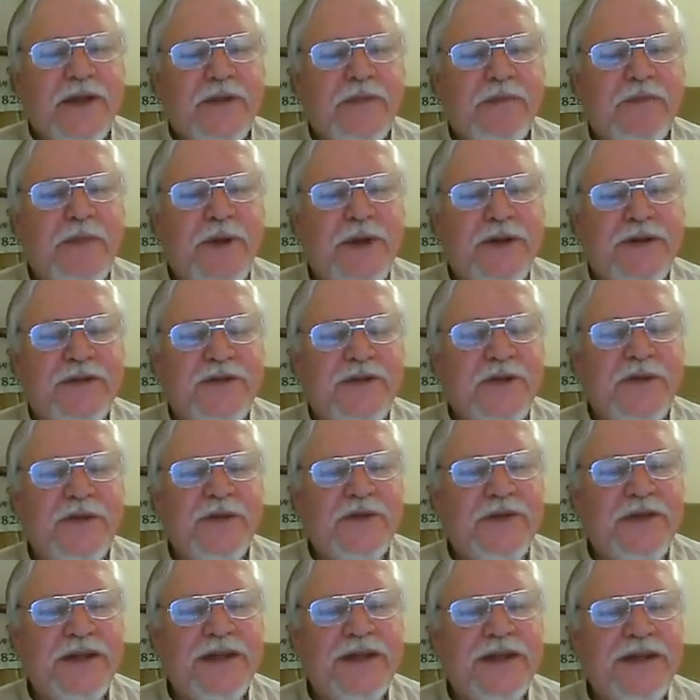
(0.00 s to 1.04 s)
But
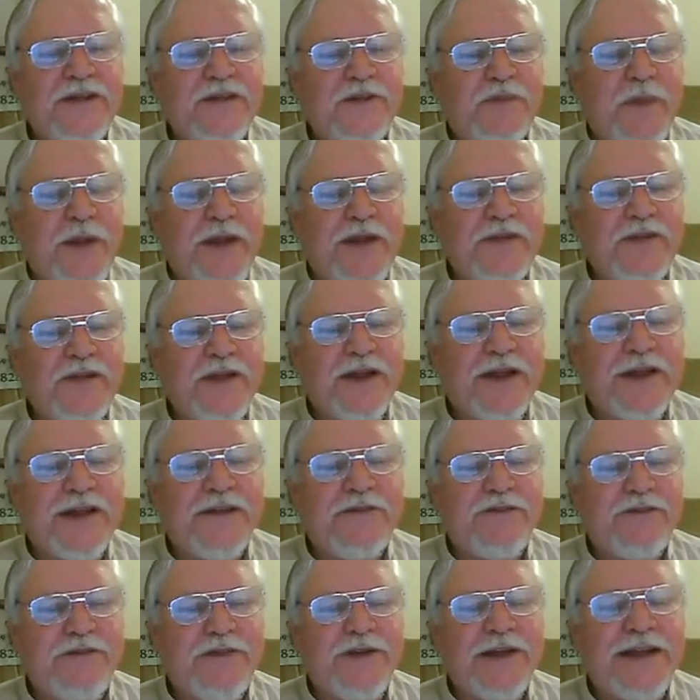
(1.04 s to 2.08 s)
unity is basically
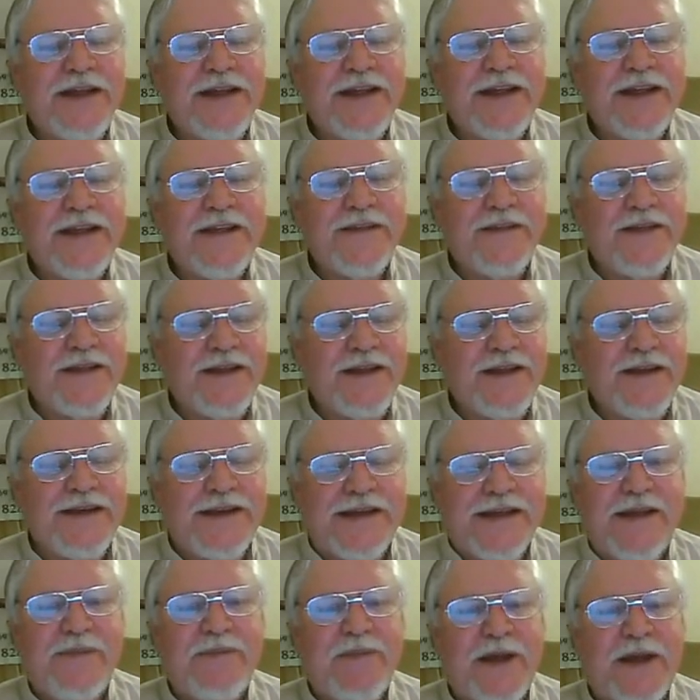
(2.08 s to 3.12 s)
feeling the
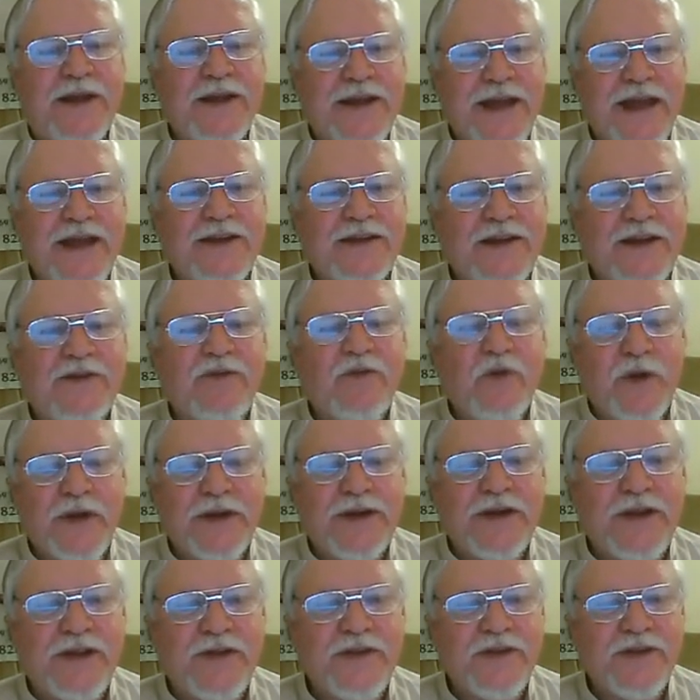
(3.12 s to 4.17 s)
deep connected
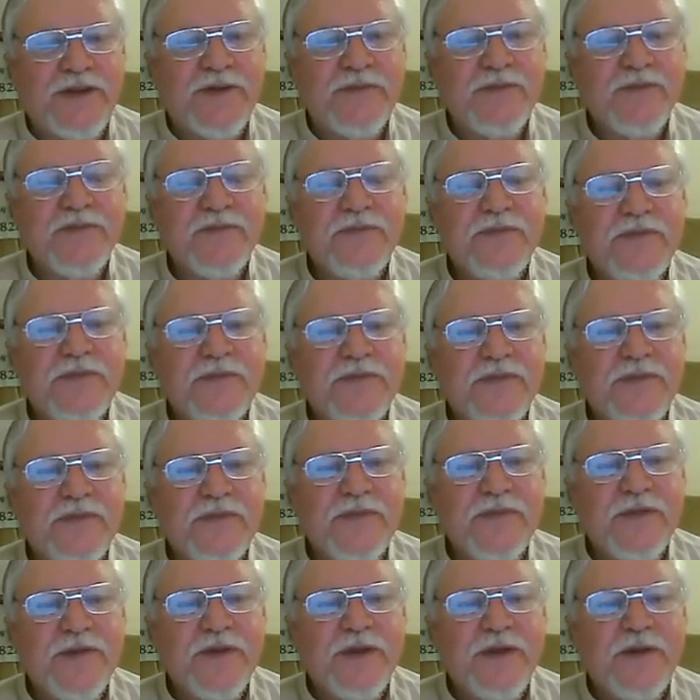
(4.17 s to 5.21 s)
oneness
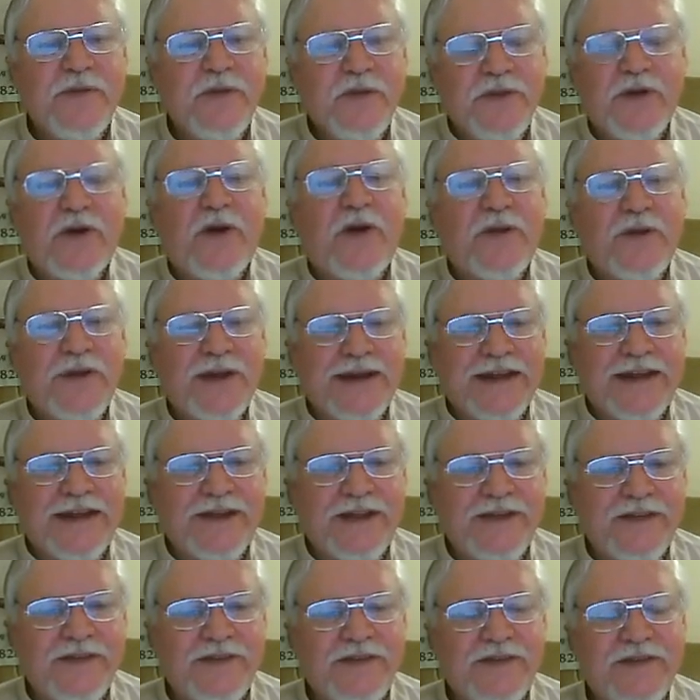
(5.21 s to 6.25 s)
with all that
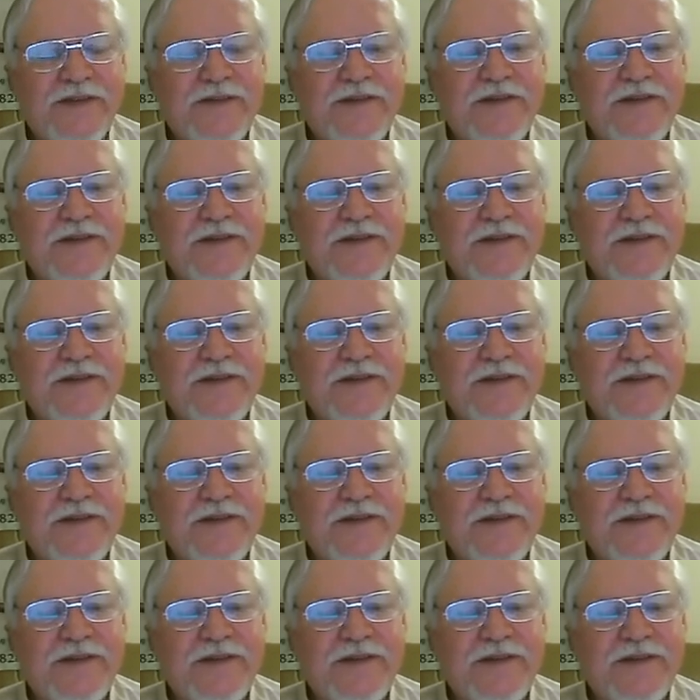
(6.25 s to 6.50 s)
is.